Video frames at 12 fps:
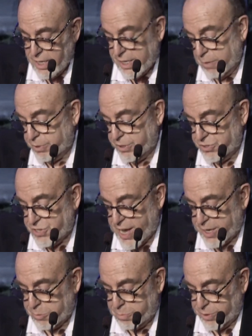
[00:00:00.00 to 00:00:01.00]
They produce
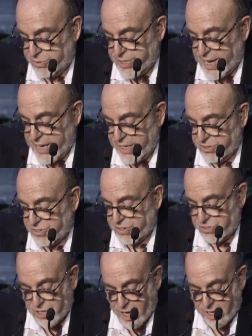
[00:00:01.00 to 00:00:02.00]
exposés,
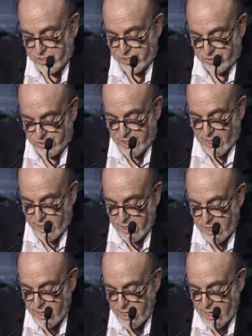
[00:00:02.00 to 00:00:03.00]
as Josh has
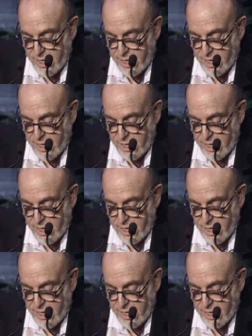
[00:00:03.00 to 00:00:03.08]
done.